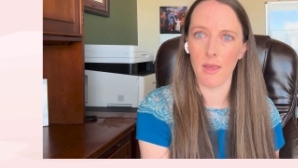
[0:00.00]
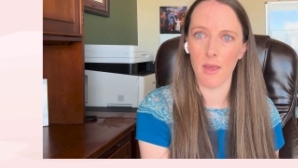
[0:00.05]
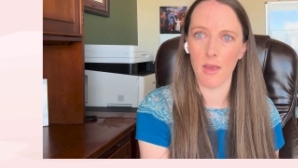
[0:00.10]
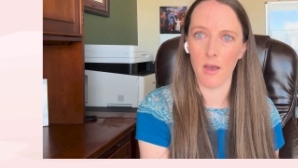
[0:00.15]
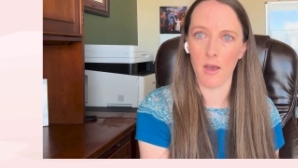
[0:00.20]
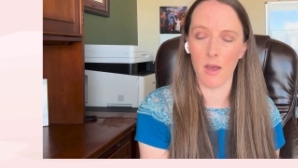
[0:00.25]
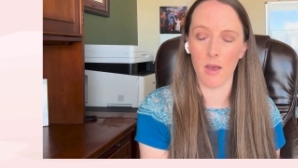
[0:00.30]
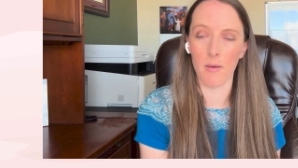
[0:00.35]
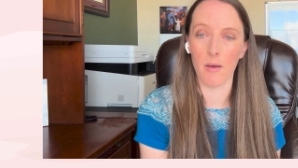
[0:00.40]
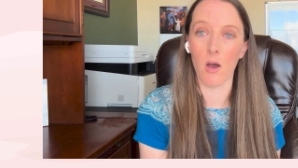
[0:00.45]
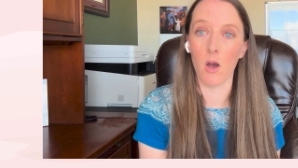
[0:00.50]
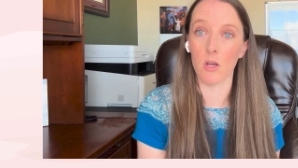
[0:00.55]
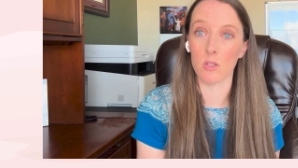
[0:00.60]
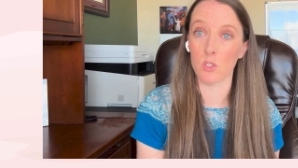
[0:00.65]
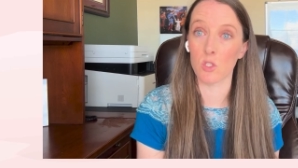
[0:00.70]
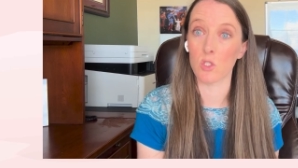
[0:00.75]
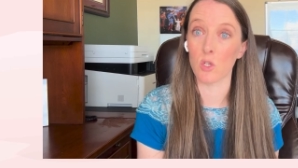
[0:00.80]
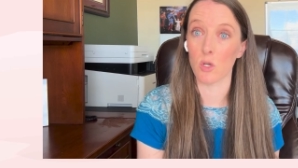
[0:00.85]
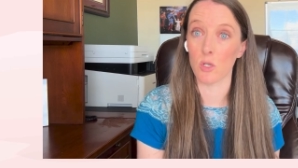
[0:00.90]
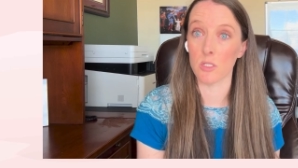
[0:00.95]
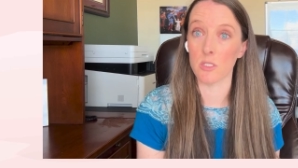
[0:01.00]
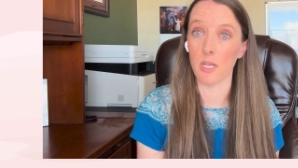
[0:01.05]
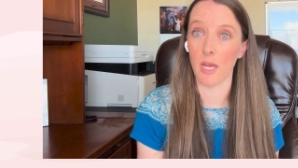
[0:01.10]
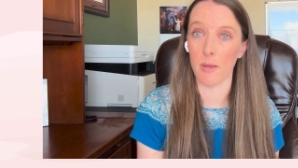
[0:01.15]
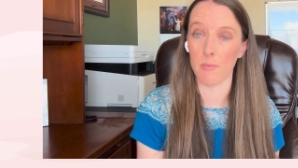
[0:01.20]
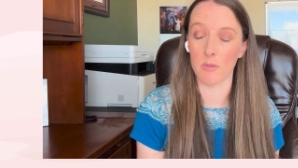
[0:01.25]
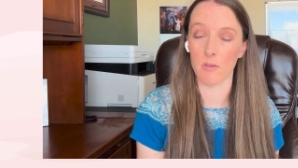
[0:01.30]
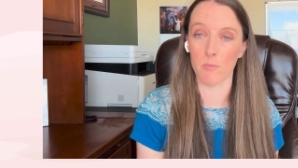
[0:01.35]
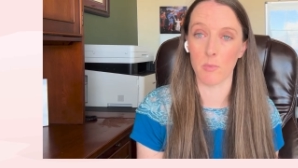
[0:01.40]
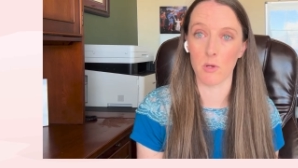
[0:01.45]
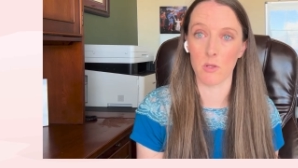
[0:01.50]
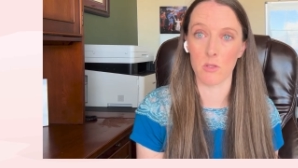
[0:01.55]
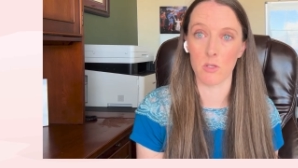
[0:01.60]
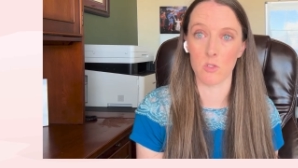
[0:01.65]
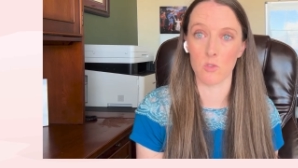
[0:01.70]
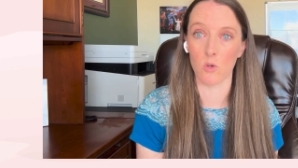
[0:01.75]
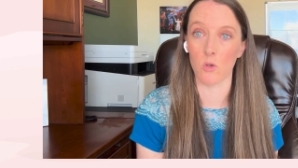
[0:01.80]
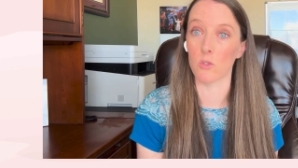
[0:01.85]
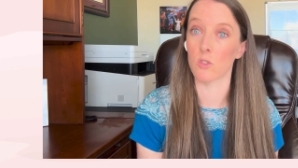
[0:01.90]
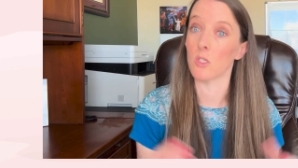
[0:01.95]
on certain types of birth
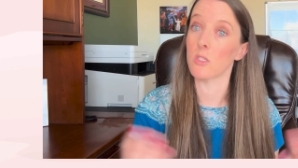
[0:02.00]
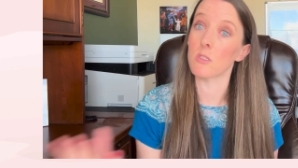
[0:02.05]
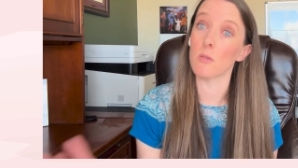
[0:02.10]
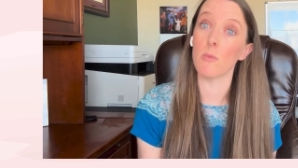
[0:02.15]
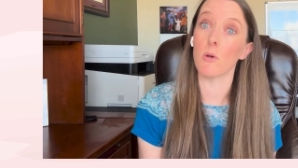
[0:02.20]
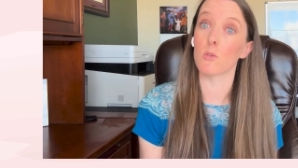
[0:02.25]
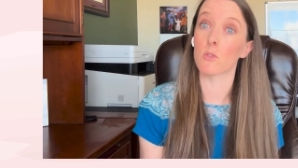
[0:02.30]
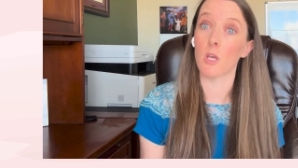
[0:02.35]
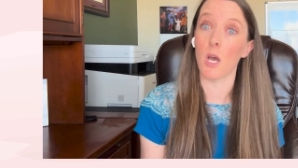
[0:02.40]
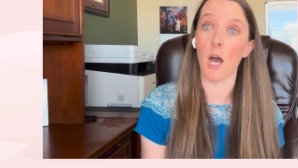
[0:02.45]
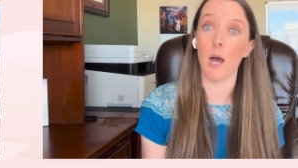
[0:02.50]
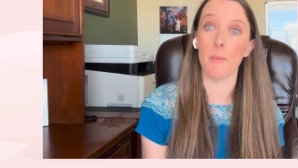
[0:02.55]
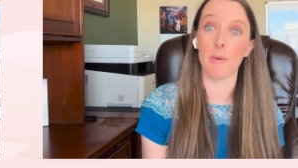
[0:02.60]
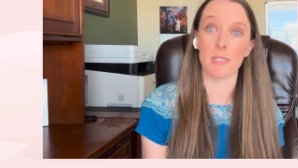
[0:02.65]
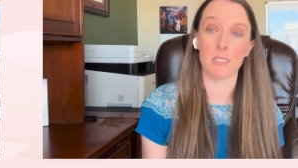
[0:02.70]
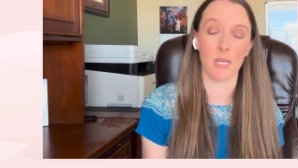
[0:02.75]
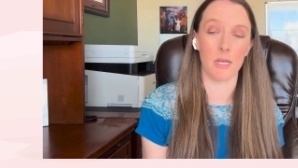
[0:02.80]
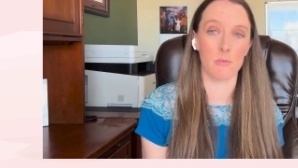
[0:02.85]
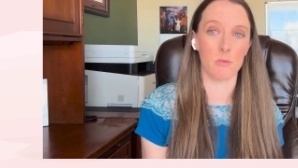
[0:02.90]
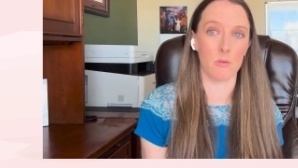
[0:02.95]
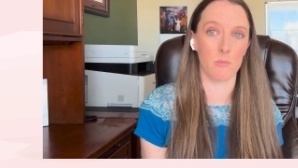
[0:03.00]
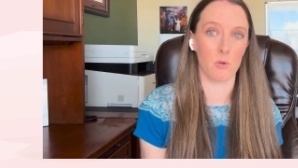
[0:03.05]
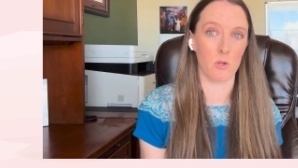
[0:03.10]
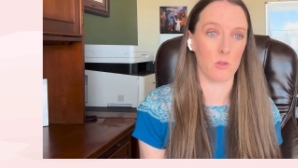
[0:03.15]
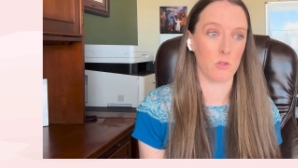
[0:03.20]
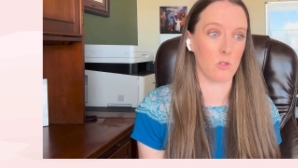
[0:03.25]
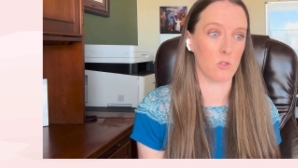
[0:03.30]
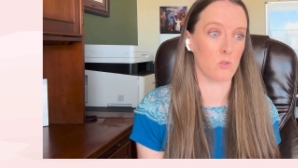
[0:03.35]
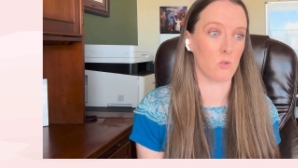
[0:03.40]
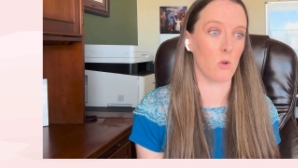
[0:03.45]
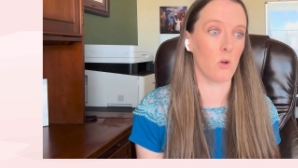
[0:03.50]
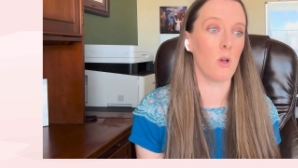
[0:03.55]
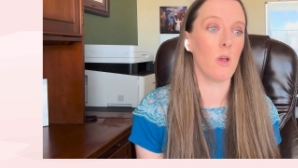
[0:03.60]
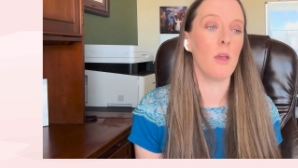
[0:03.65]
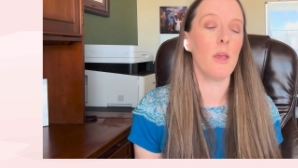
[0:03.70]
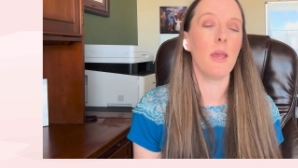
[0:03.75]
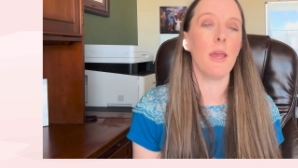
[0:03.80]
control, just the most common types of birth control.